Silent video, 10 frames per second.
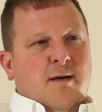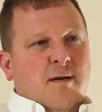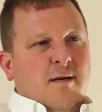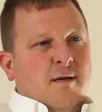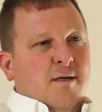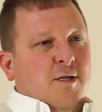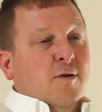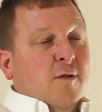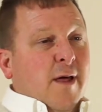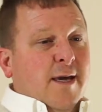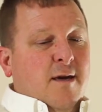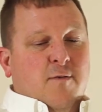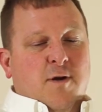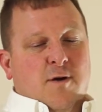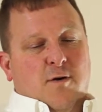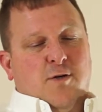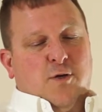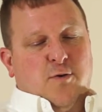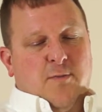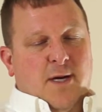Mm-hmm. Do you like it when you go
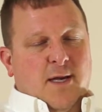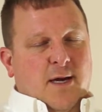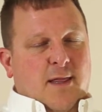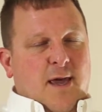to a meeting and they